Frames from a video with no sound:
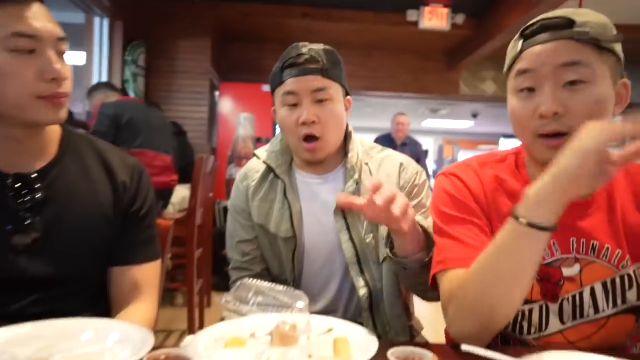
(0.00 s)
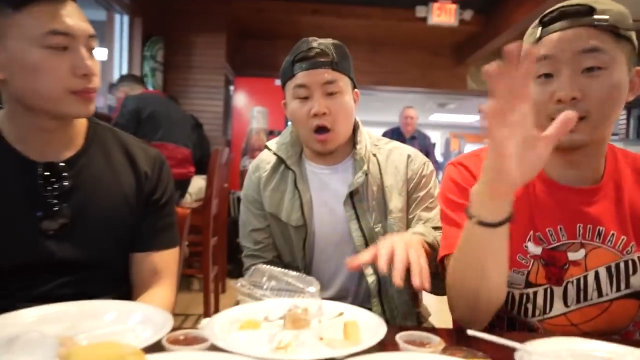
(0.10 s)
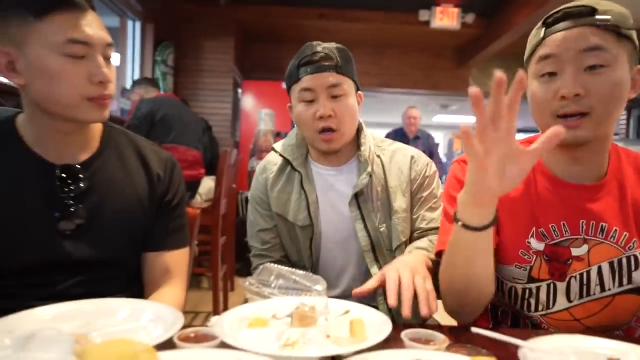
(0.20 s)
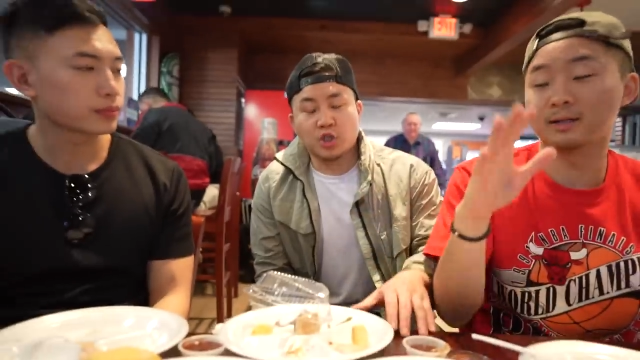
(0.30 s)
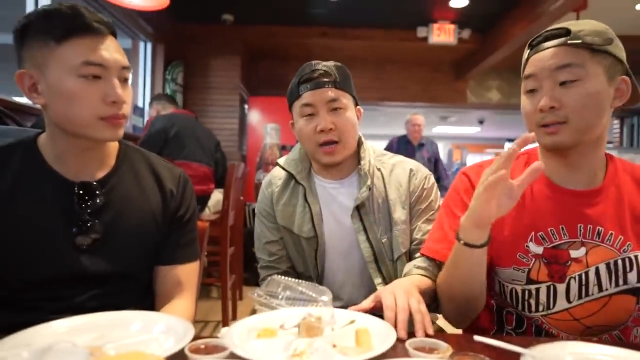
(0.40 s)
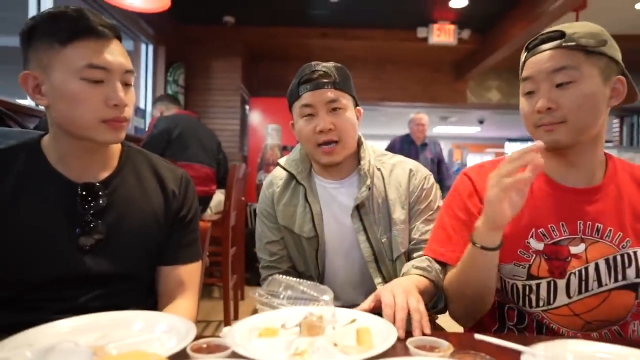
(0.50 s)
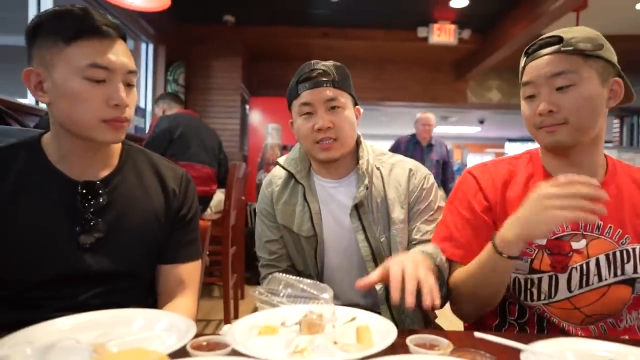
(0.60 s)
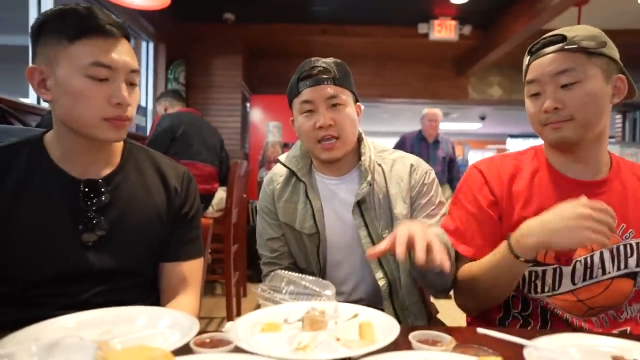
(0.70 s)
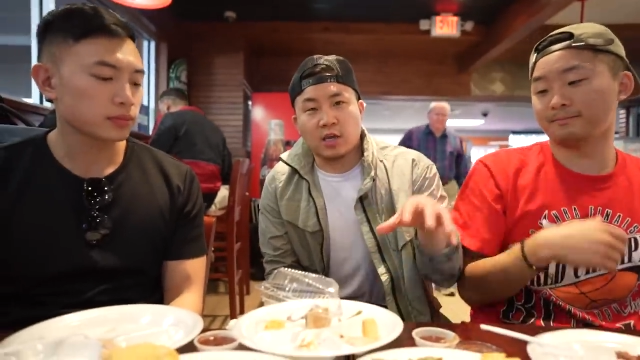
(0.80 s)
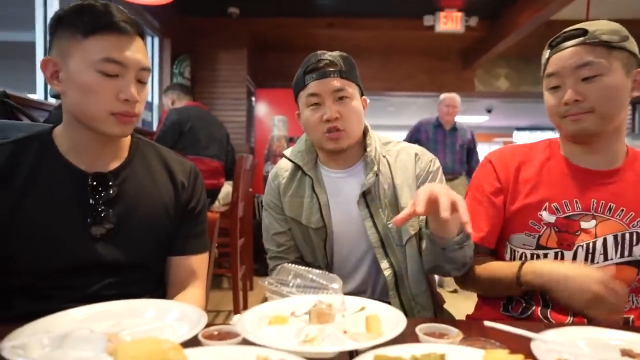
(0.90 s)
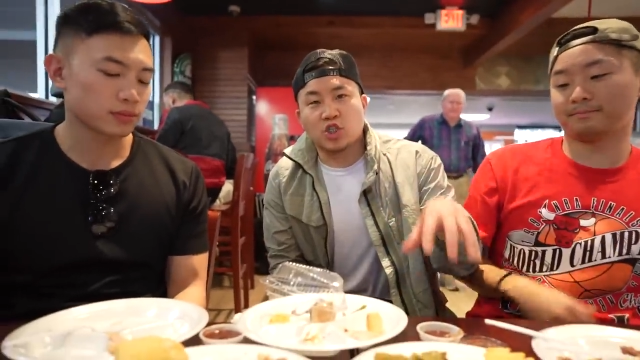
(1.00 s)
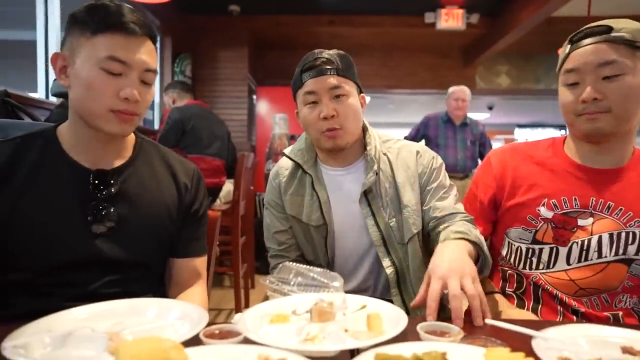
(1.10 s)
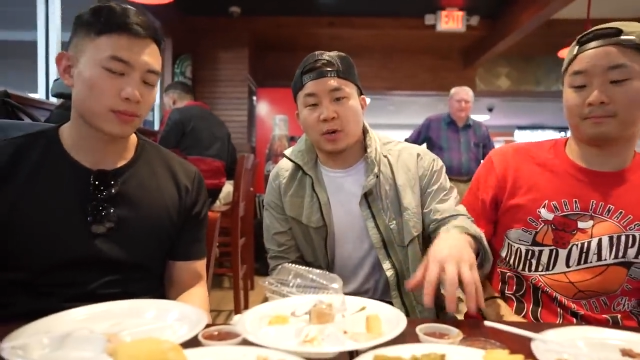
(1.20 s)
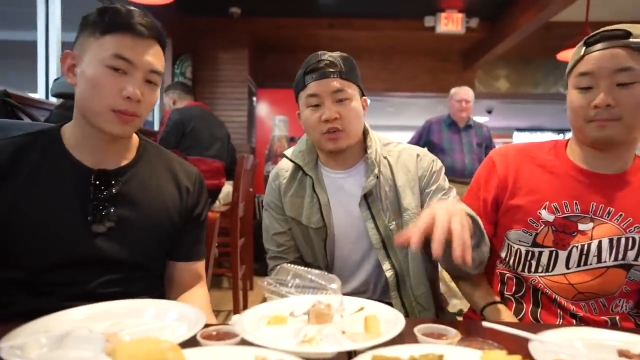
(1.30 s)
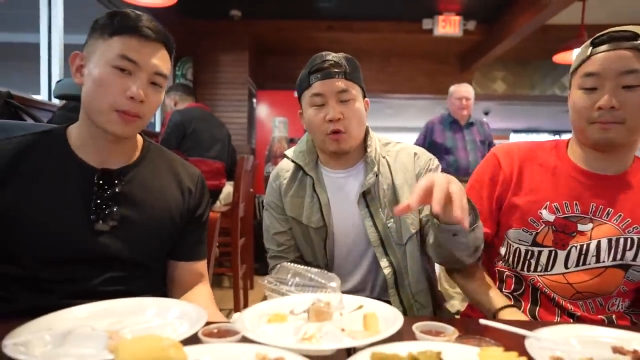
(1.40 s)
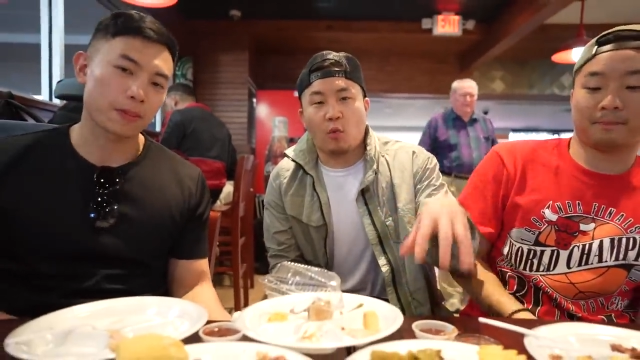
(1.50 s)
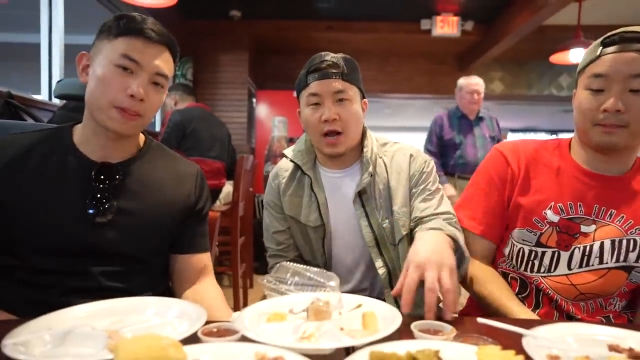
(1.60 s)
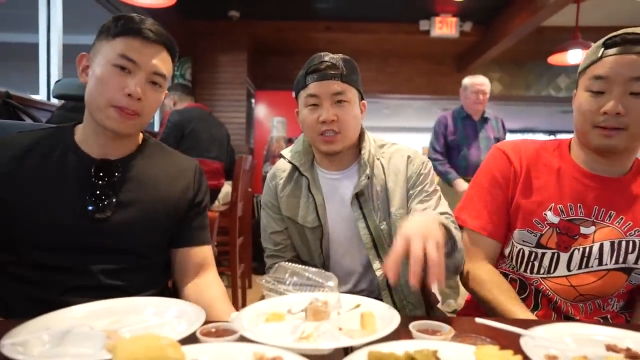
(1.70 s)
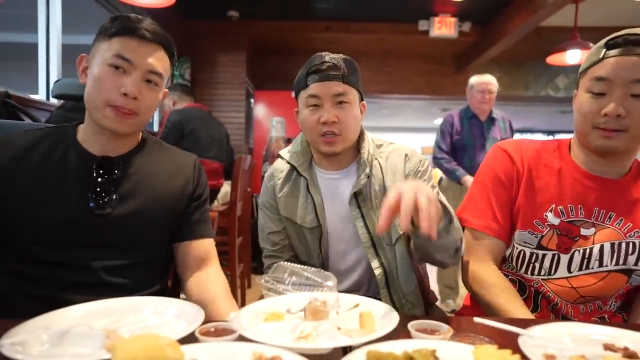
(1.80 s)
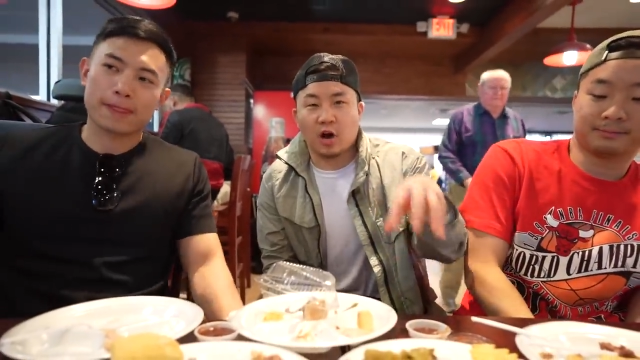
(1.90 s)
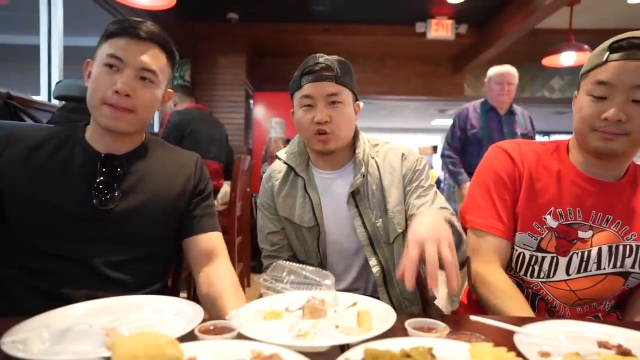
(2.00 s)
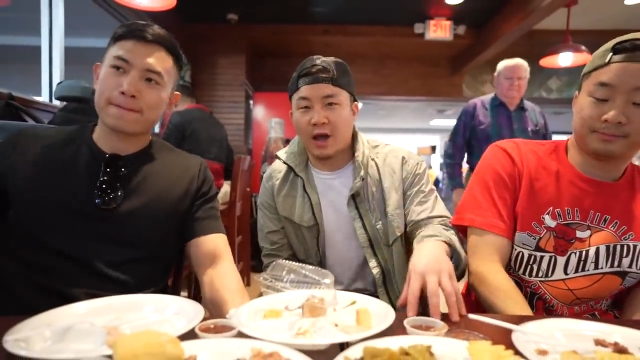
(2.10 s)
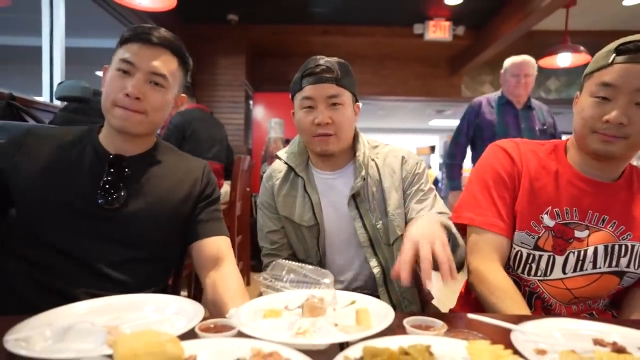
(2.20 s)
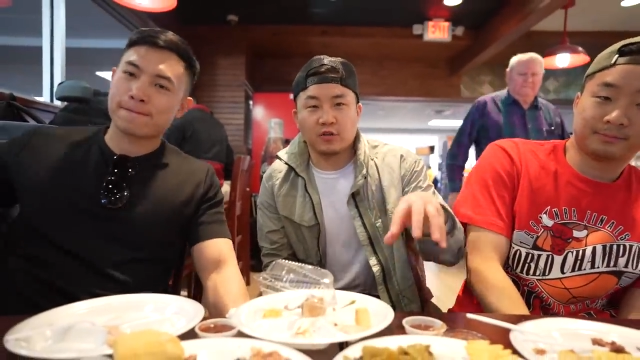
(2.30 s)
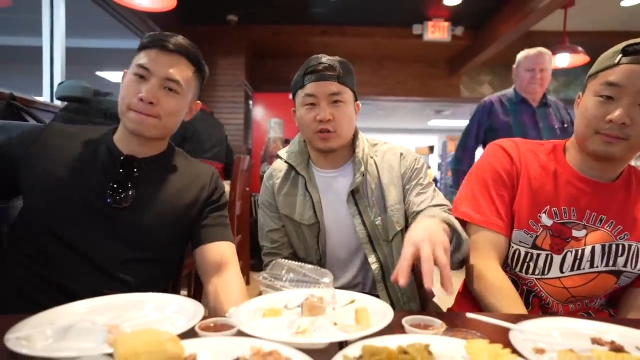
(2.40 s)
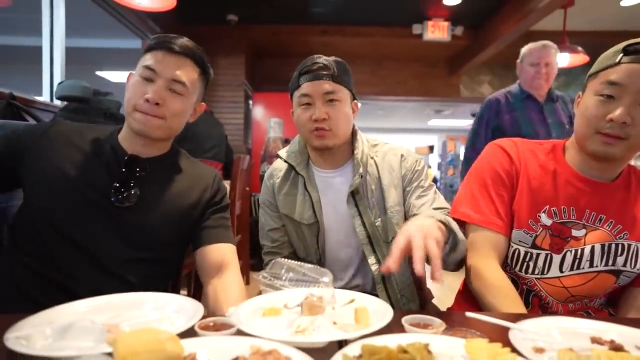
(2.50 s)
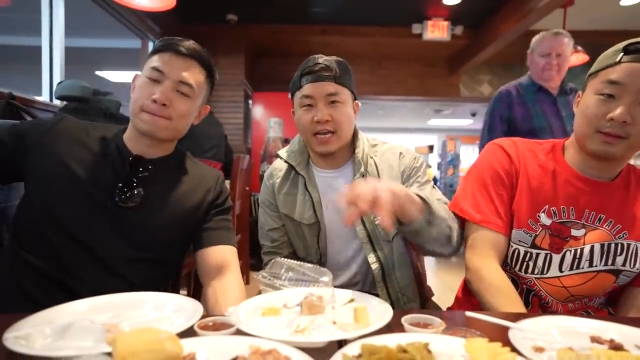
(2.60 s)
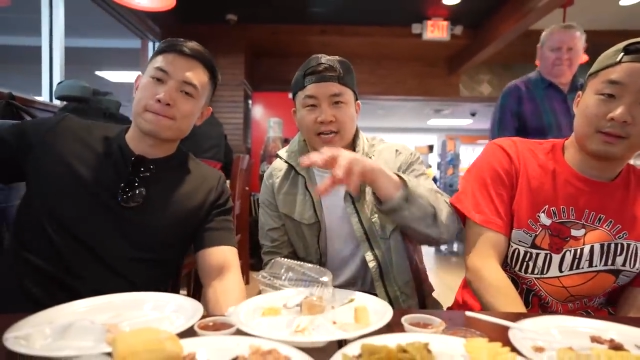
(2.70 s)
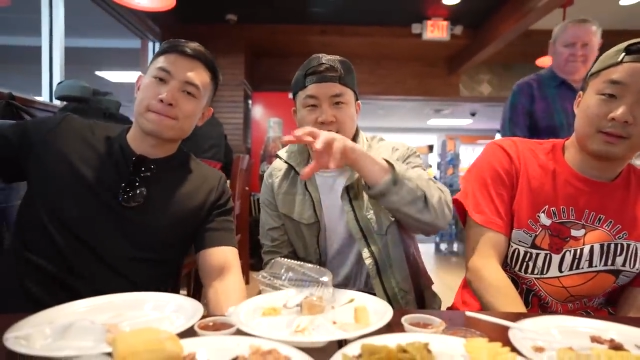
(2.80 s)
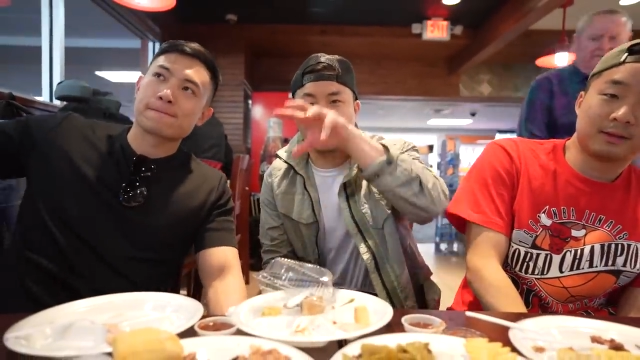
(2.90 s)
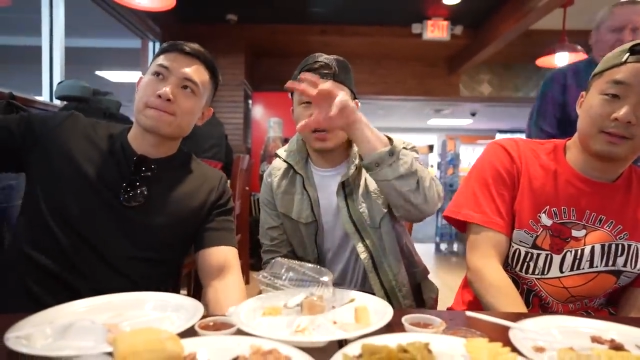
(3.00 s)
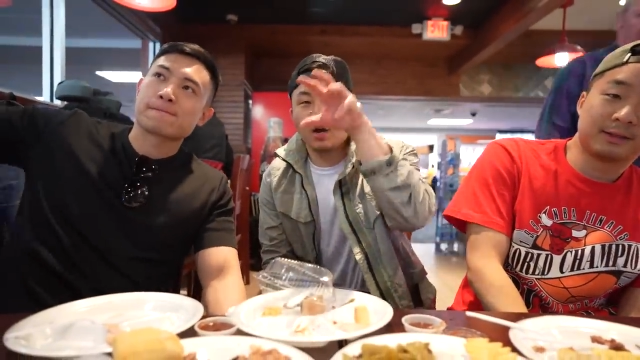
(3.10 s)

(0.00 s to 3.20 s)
Speaker 1: All right, guys. All right, you guys. Thank you so much for watching our travels through Texas,